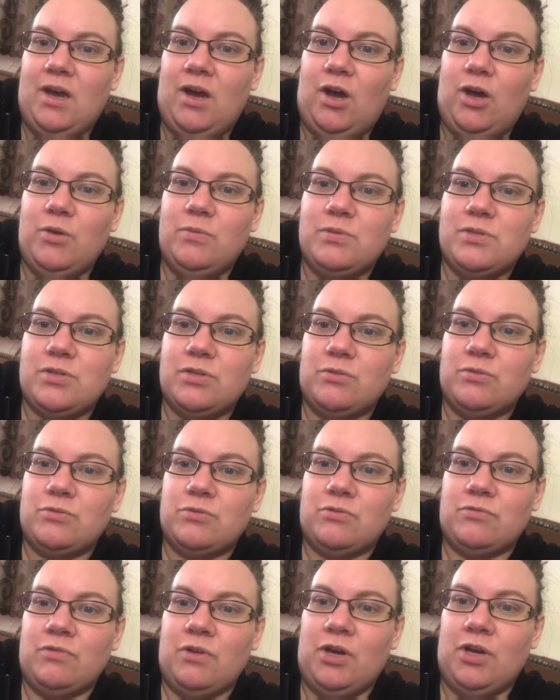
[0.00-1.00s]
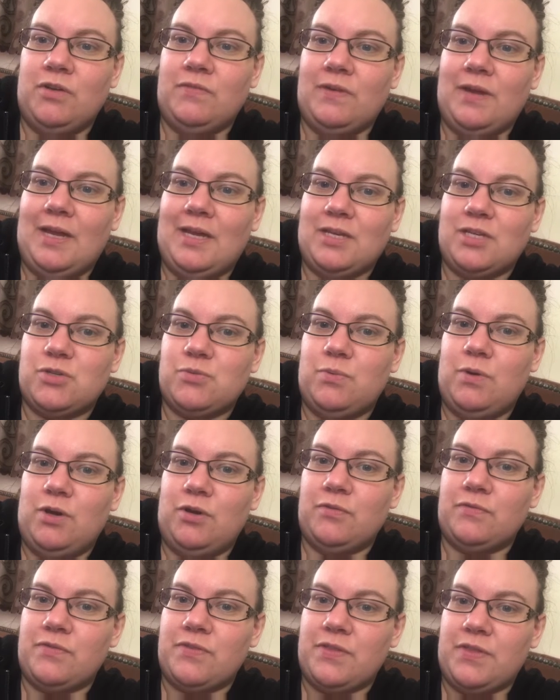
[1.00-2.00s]
I was told to arrive at
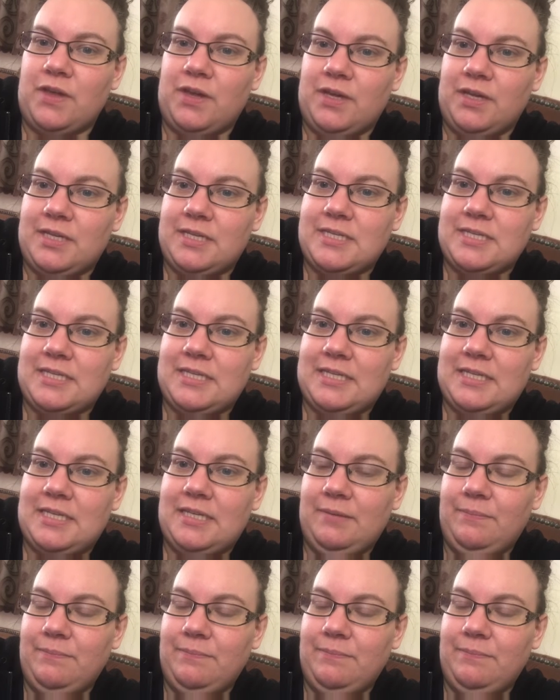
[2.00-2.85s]
12:30.